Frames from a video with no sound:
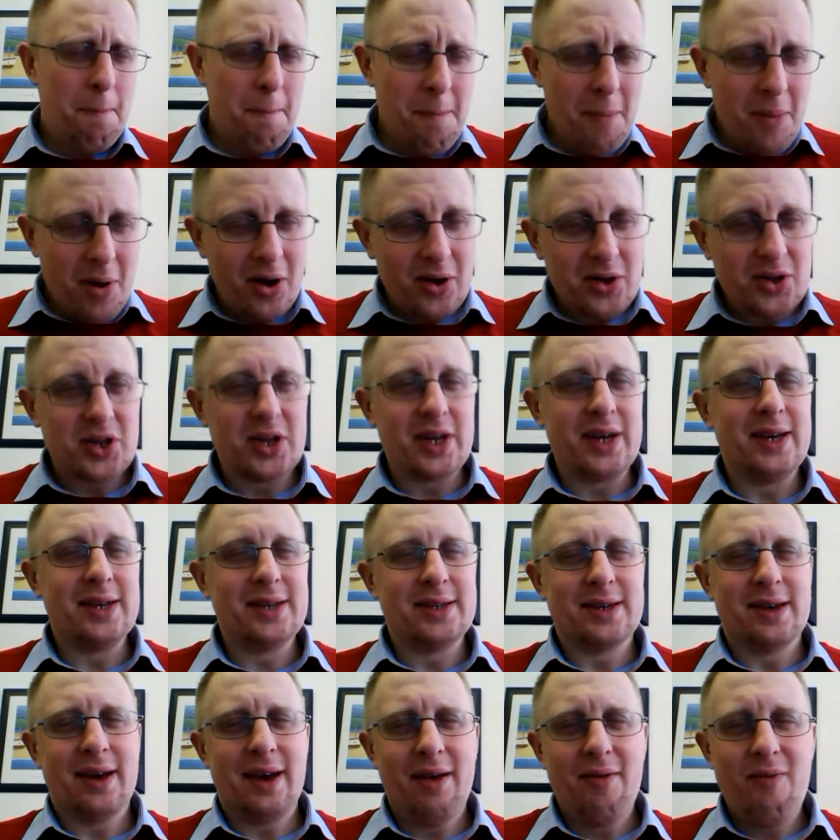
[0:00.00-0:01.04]
Much
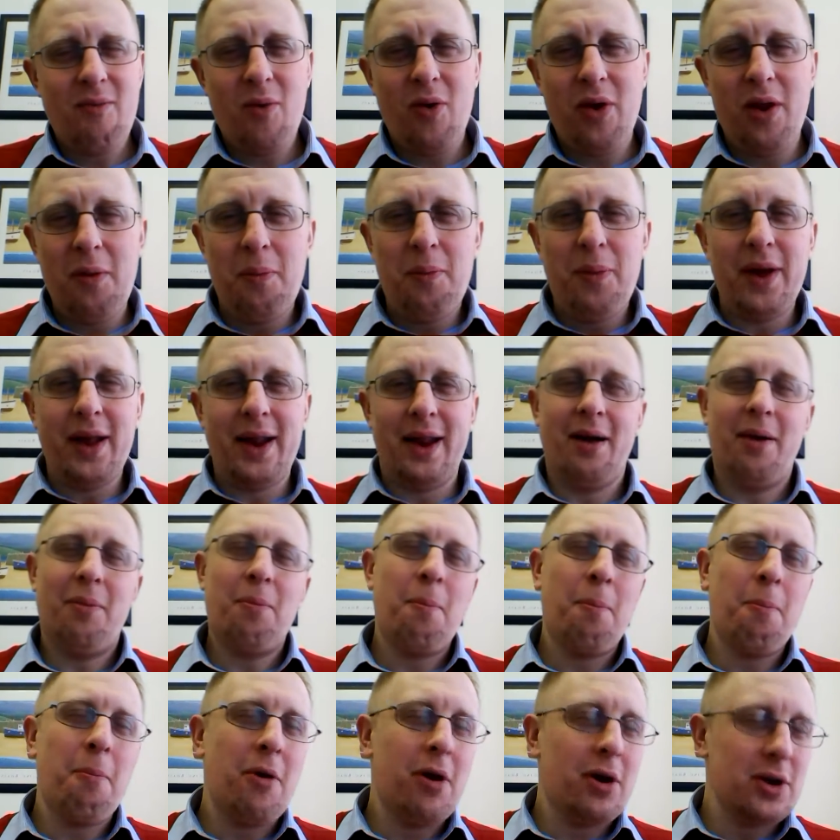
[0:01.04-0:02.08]
easier. It would have been a
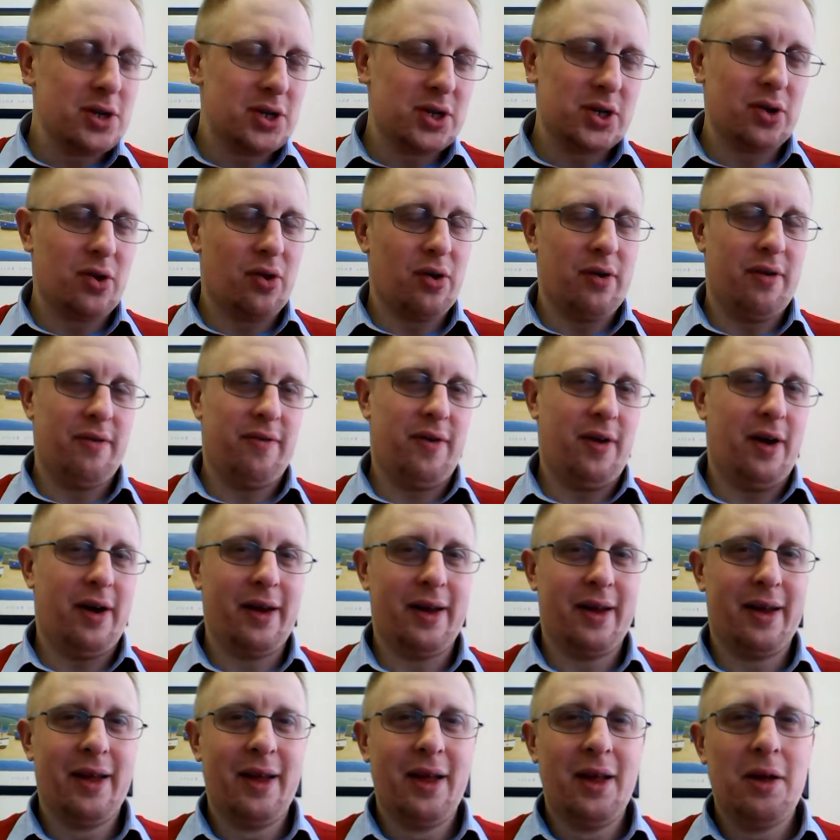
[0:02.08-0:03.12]
much shorter fight.